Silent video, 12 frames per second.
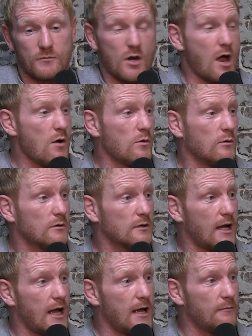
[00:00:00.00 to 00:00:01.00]
no.
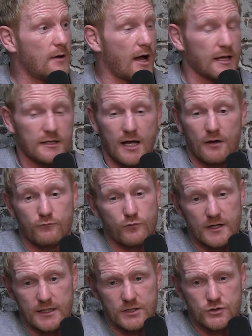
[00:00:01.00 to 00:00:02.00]
I
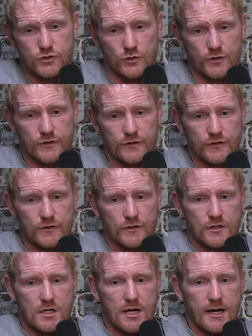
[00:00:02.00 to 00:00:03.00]
really enjoyed
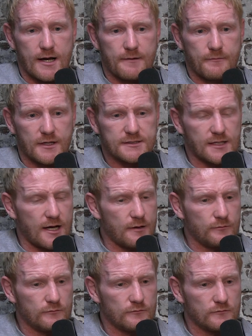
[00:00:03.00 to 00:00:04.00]
my
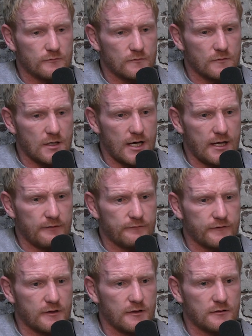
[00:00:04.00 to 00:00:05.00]
time there
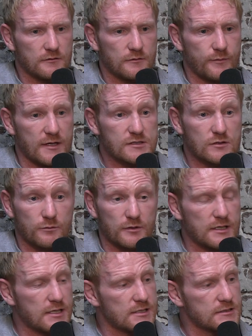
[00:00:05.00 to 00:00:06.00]
for the past couple
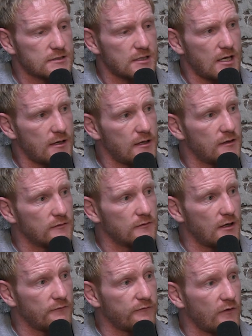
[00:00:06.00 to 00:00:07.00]
of years
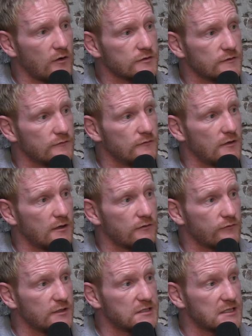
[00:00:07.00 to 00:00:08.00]
at Fox and
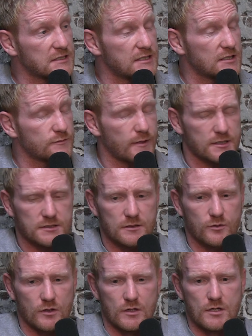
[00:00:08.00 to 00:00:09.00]
360 especially,
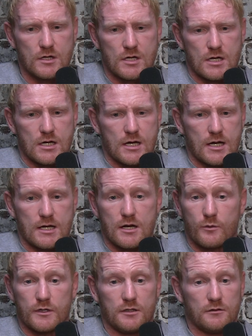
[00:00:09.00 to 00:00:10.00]
but
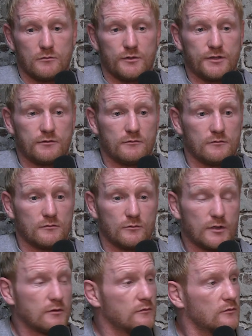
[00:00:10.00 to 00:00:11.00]
now we
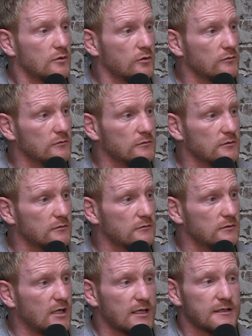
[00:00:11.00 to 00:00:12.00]
couldn't
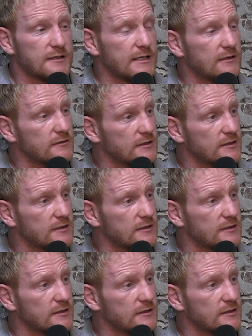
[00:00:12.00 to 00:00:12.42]
get a deal